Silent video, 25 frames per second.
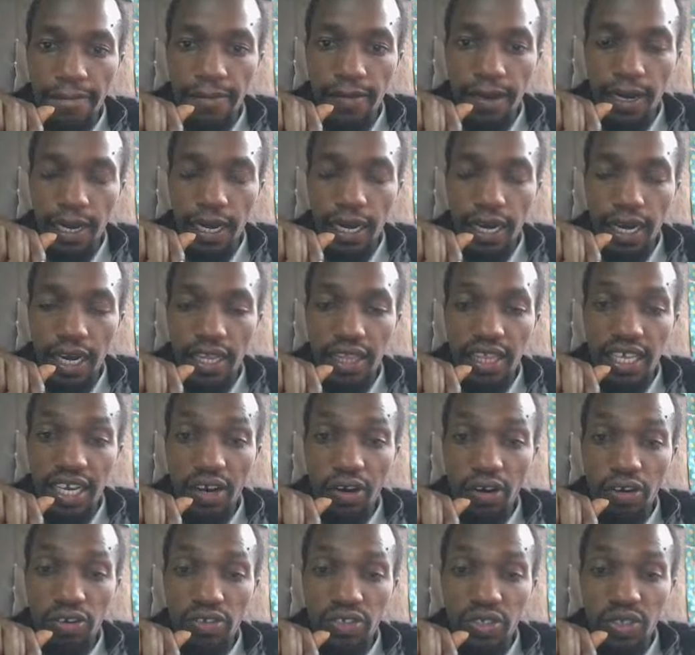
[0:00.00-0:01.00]
The
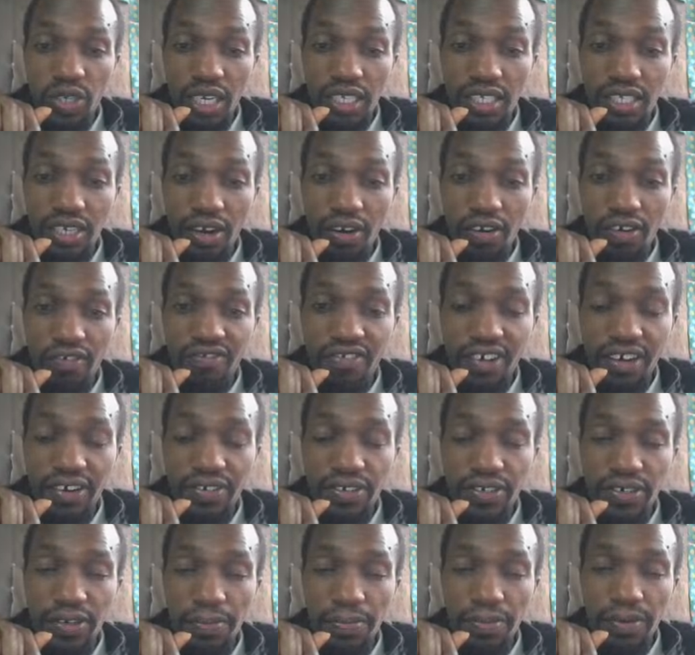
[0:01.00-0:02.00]
code structure of
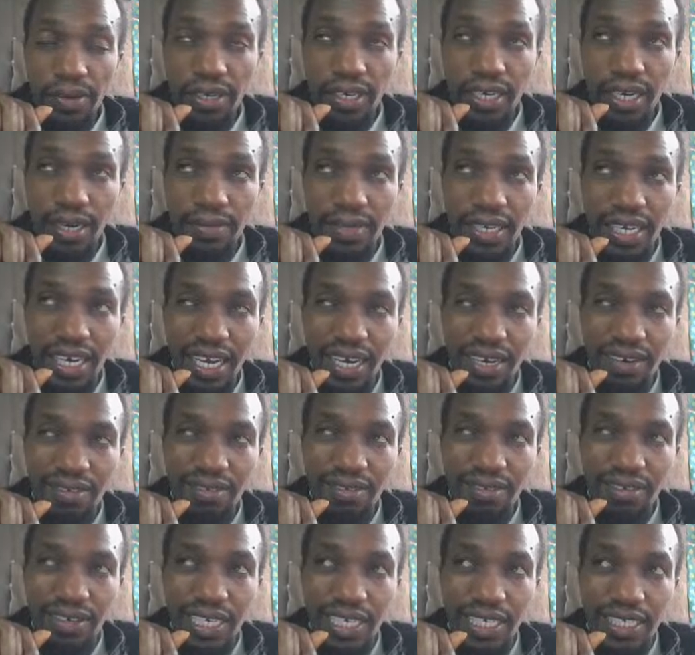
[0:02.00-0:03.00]
Arduino programming
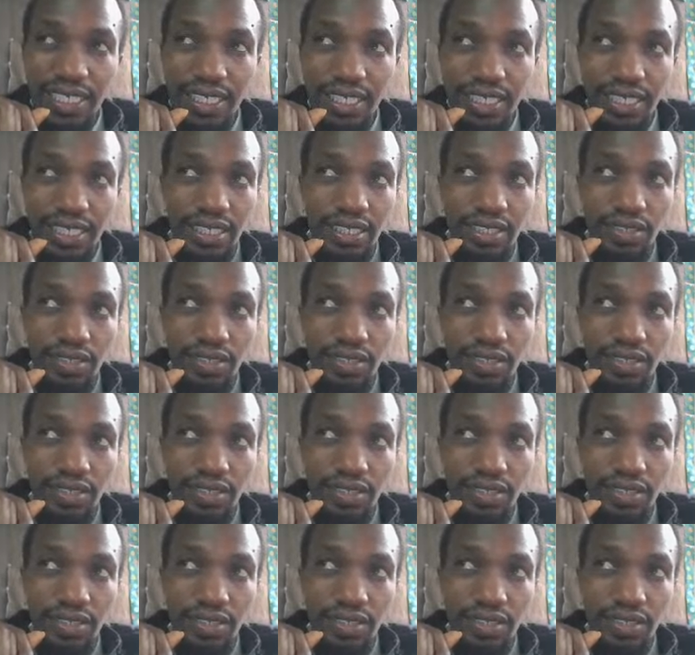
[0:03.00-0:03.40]
language is